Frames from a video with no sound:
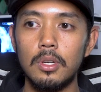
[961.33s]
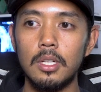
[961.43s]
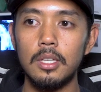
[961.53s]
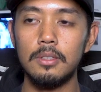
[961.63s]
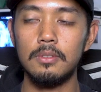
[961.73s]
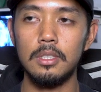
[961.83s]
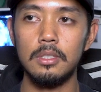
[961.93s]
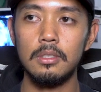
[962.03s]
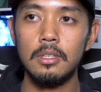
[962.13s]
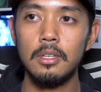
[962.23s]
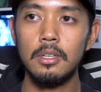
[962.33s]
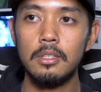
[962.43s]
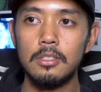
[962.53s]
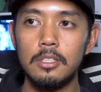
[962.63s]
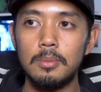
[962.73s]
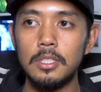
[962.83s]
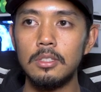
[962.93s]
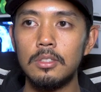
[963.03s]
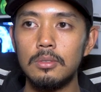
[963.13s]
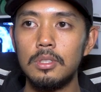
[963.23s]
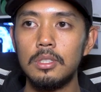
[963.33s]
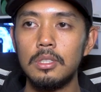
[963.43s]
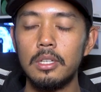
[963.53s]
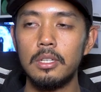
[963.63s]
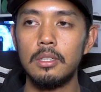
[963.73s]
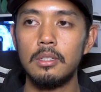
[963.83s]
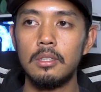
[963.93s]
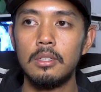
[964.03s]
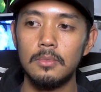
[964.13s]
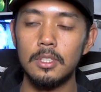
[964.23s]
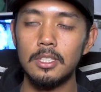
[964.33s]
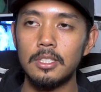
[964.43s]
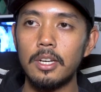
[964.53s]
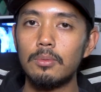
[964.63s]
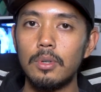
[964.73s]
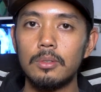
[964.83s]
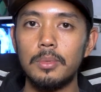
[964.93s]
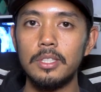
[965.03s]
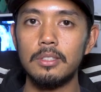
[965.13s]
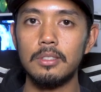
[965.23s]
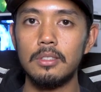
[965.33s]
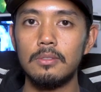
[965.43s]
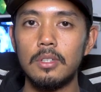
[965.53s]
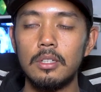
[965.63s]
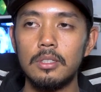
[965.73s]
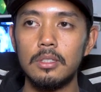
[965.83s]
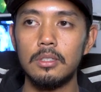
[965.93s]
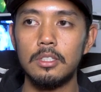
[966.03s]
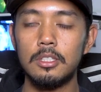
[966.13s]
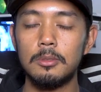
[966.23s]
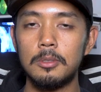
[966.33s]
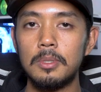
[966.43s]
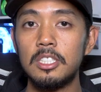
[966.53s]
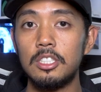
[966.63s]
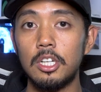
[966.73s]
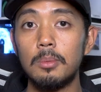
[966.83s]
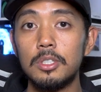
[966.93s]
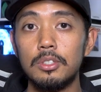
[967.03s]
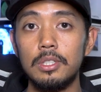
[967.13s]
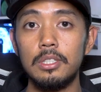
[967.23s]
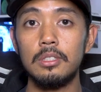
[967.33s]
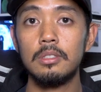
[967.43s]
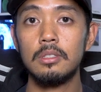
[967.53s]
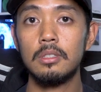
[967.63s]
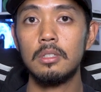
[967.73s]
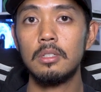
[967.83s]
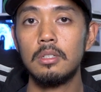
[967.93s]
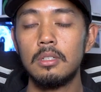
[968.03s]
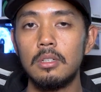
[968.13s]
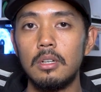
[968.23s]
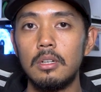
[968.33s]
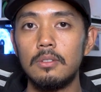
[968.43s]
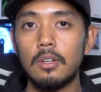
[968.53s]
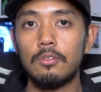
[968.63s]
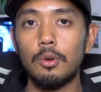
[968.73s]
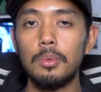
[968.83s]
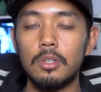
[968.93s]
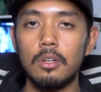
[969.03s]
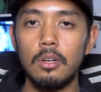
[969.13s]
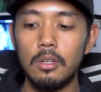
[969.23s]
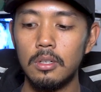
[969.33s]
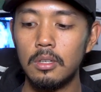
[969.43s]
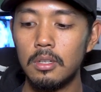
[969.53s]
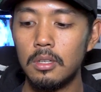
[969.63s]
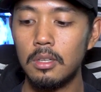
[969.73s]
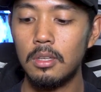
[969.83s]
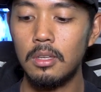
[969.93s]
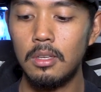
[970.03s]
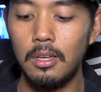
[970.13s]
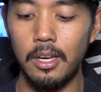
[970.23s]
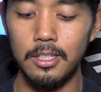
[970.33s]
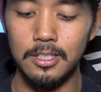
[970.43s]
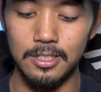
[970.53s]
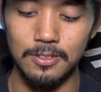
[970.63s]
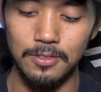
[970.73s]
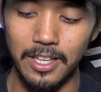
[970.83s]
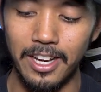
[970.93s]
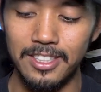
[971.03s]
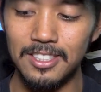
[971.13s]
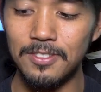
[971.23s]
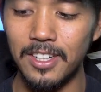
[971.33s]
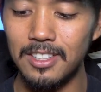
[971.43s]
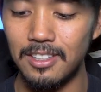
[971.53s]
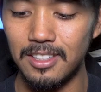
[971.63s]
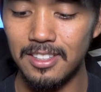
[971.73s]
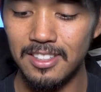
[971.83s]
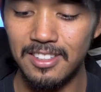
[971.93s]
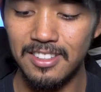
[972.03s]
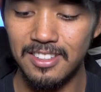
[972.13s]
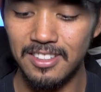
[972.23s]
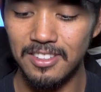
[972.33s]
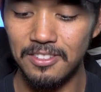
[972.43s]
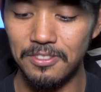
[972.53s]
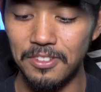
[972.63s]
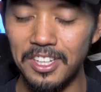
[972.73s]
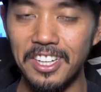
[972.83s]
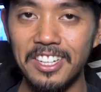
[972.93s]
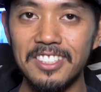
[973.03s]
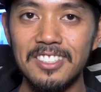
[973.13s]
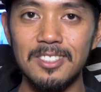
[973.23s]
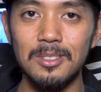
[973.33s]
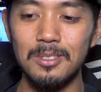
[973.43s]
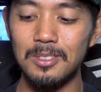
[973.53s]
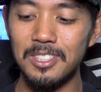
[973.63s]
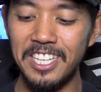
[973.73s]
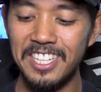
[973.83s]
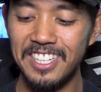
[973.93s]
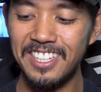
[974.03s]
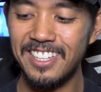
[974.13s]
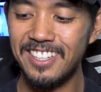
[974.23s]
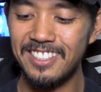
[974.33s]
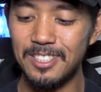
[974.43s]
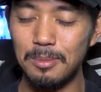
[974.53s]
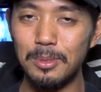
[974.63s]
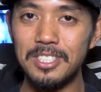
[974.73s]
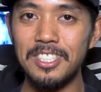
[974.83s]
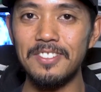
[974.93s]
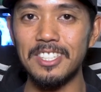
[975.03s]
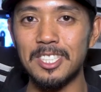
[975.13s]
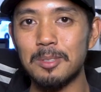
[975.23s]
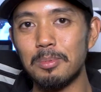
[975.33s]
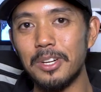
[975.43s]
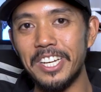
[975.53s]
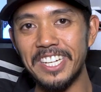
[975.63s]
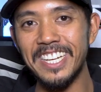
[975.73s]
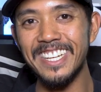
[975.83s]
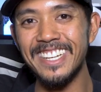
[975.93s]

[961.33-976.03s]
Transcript: a lot of the suspension tuning and design work, basically, of all the suspension geometries of our Formula car. And it's just, I just find it fitting to to be receiving a spring